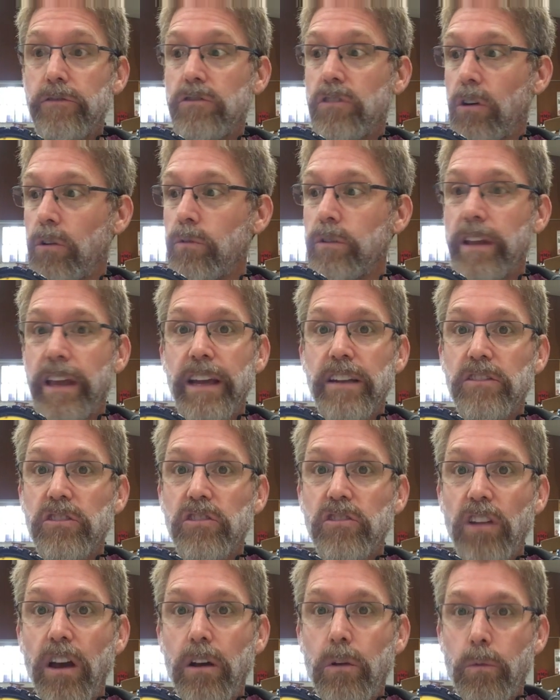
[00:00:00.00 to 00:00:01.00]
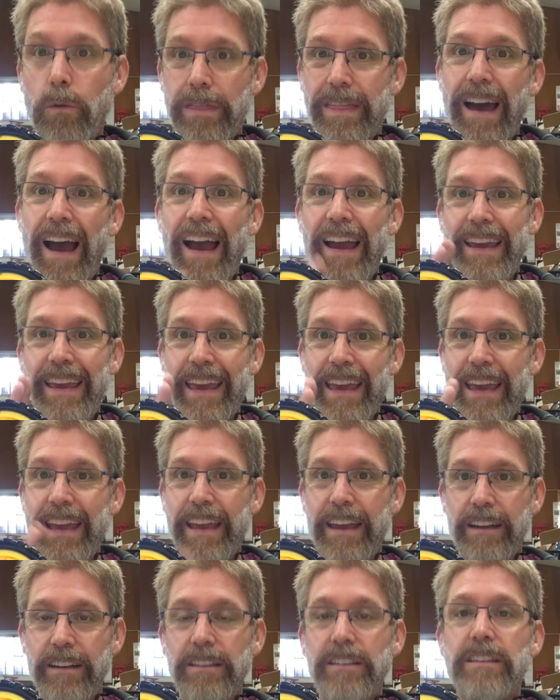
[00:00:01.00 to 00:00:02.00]
Don't get stuck with I
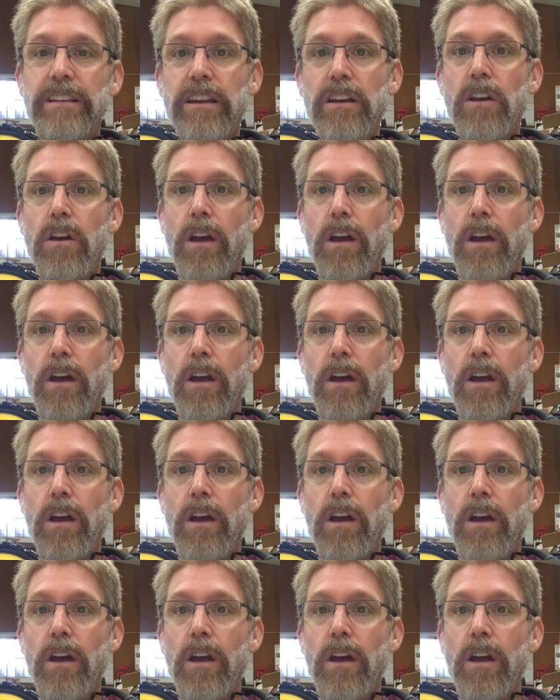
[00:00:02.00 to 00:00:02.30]
can't.